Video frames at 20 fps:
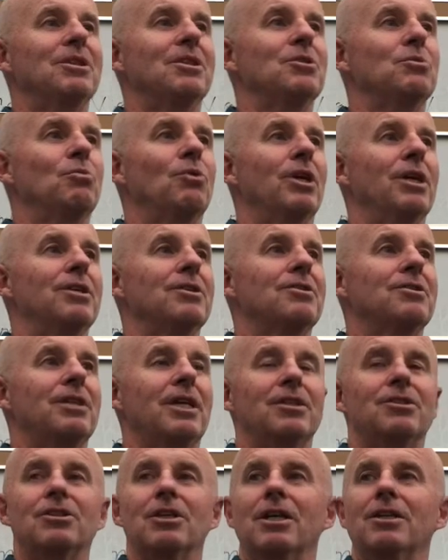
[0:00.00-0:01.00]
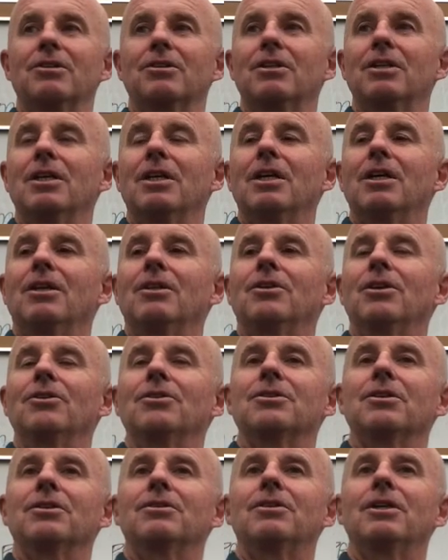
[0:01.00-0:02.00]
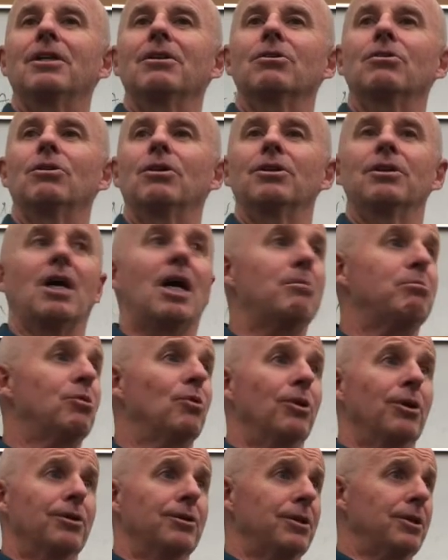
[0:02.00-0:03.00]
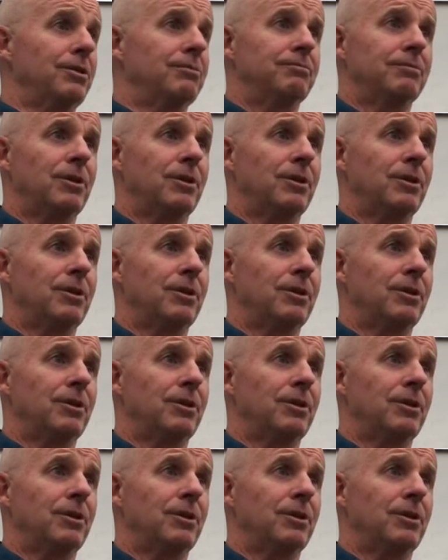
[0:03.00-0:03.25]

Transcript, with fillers: these ones that just, there's a thing called Upworthy.